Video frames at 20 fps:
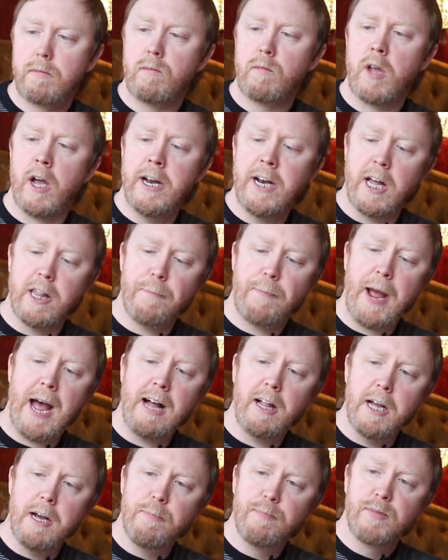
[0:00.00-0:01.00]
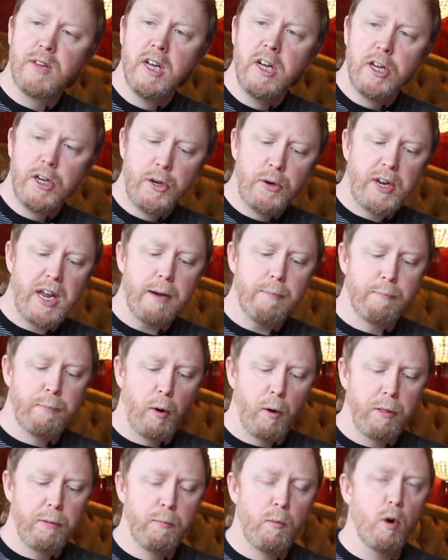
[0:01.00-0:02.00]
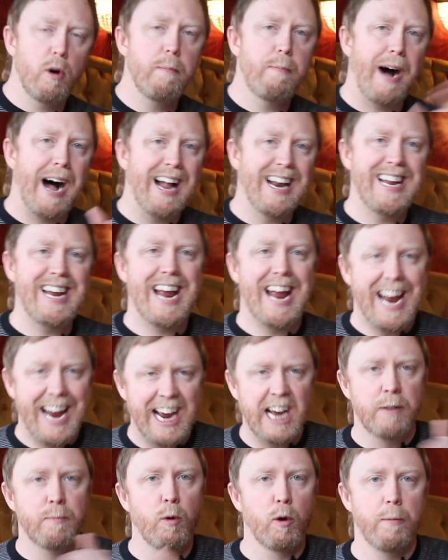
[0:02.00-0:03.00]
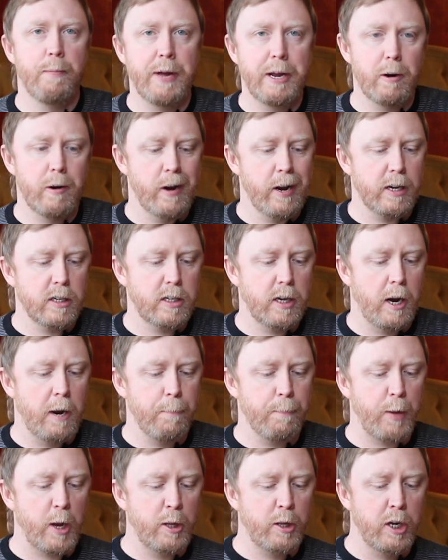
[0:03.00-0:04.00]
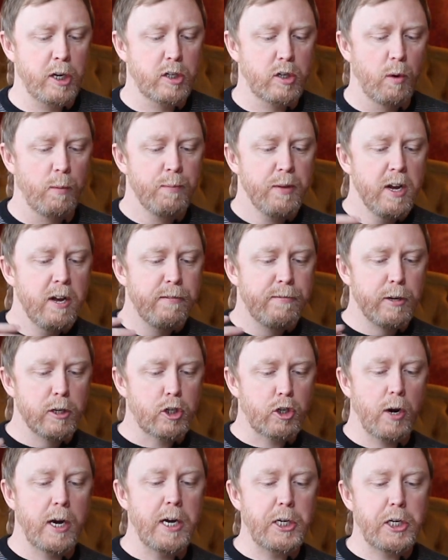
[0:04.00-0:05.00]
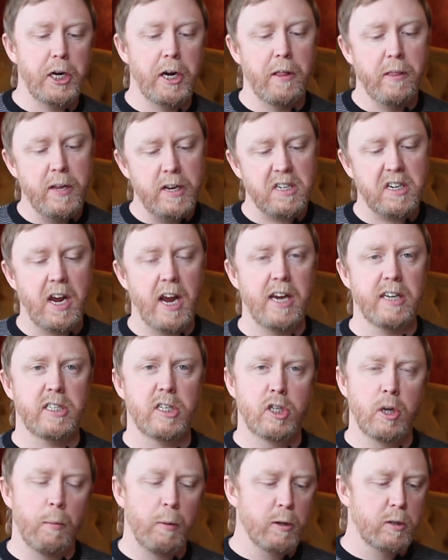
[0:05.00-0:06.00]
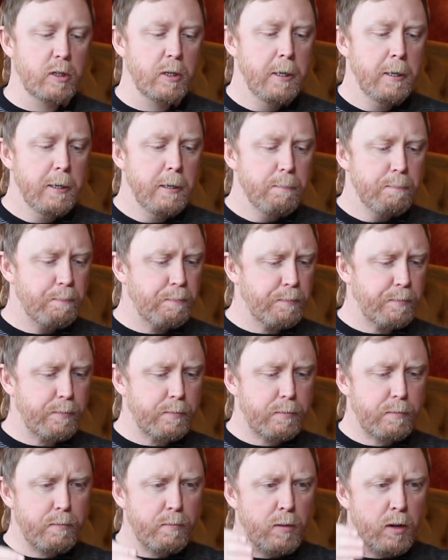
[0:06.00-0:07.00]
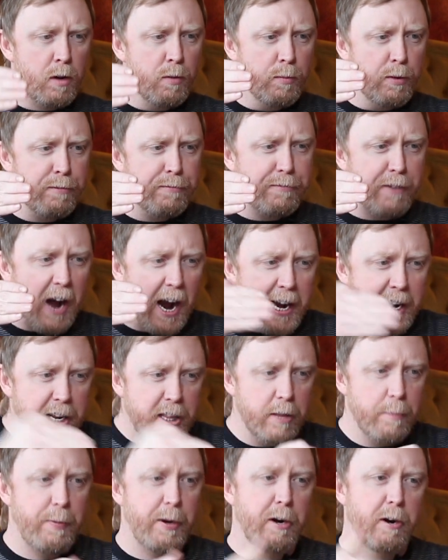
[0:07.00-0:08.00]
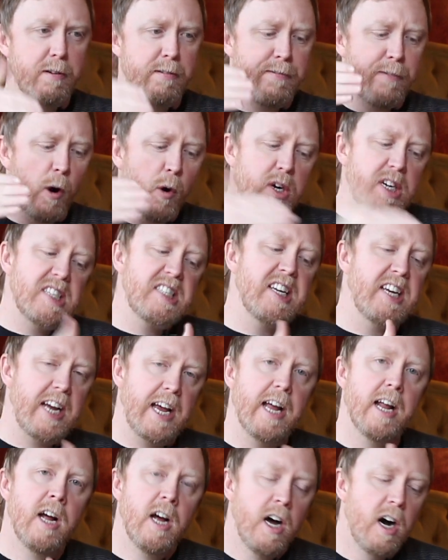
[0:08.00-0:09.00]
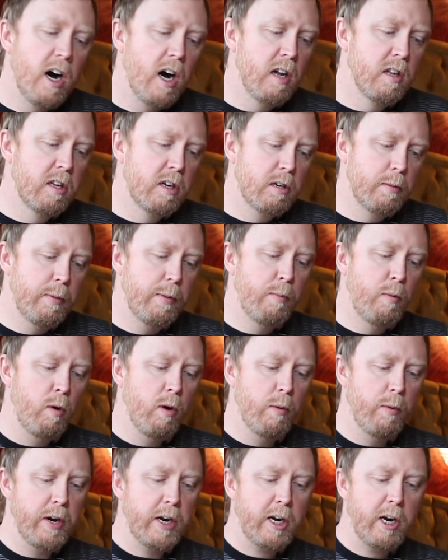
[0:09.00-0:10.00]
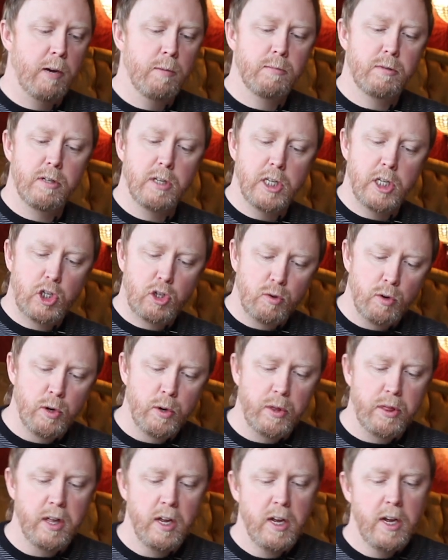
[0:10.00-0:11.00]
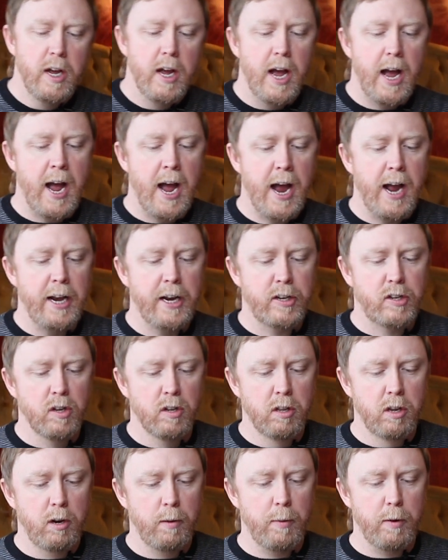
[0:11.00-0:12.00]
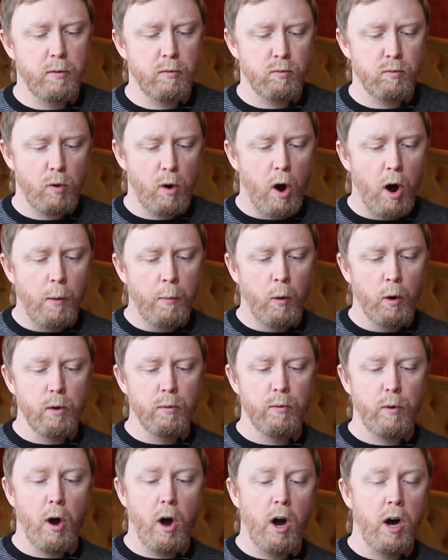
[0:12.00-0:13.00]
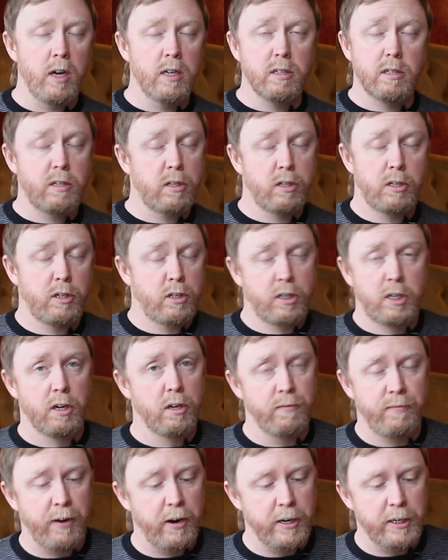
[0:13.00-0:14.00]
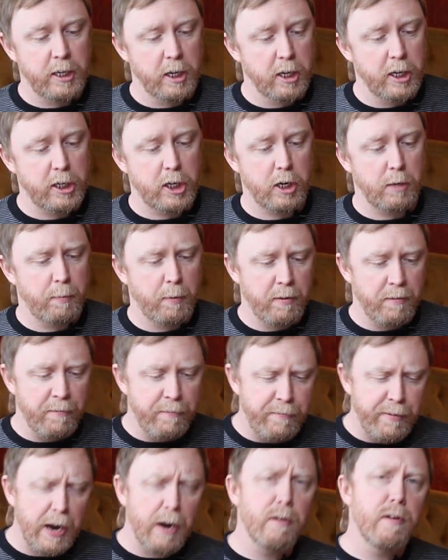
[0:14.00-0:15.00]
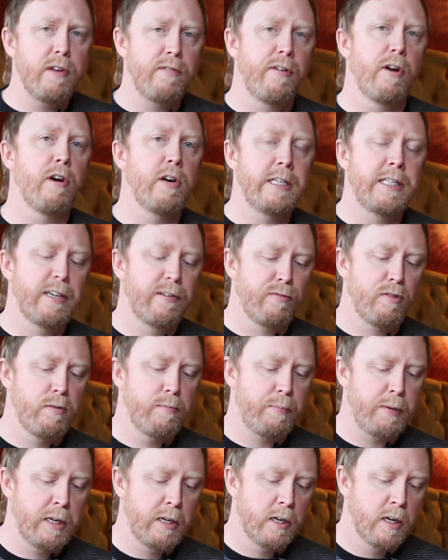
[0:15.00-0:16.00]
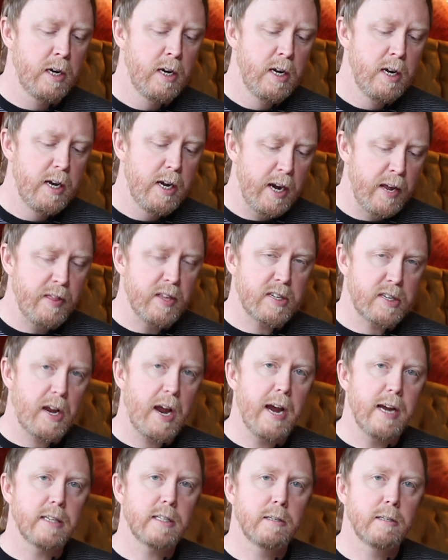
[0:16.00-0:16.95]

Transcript: And on the palate, you get both more body and more bitterness. I think so. Filtration in this case is almost refining the beer and focusing it a little bit more when it comes to the Truth. And it's a little bit more raw, and still very delicious, but a very, very different beer in this case.